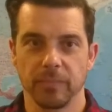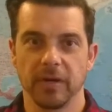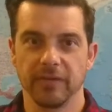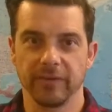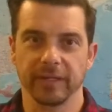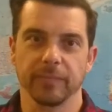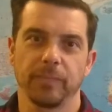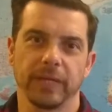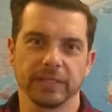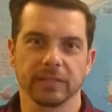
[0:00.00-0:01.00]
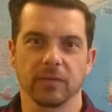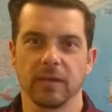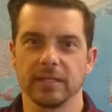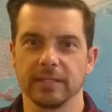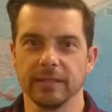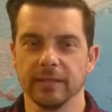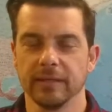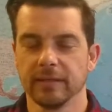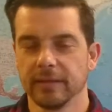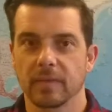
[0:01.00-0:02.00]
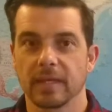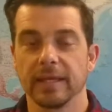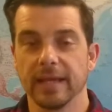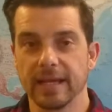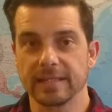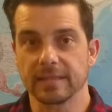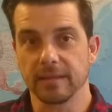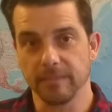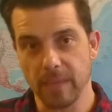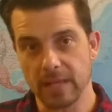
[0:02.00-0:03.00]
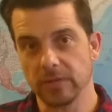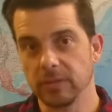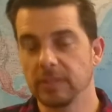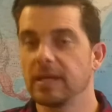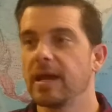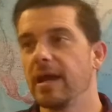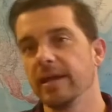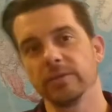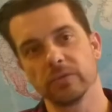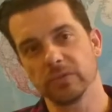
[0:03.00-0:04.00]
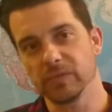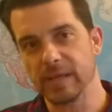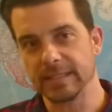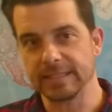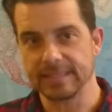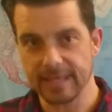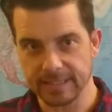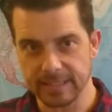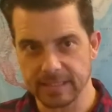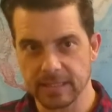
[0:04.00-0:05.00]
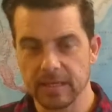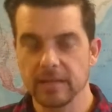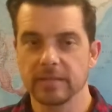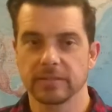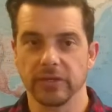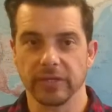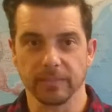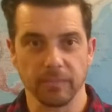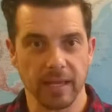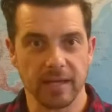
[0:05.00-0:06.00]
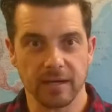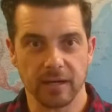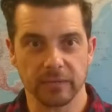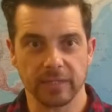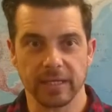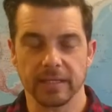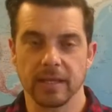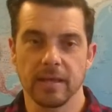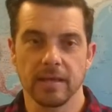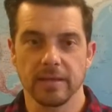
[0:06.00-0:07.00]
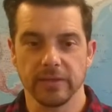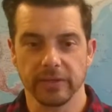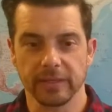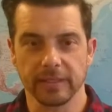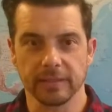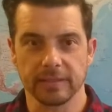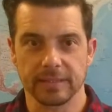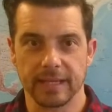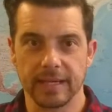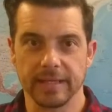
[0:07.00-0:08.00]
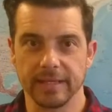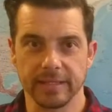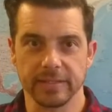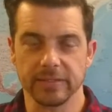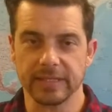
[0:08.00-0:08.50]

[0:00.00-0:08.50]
perfect picture quality. It has manual and automatic settings, so you can play around with that. You can dial it into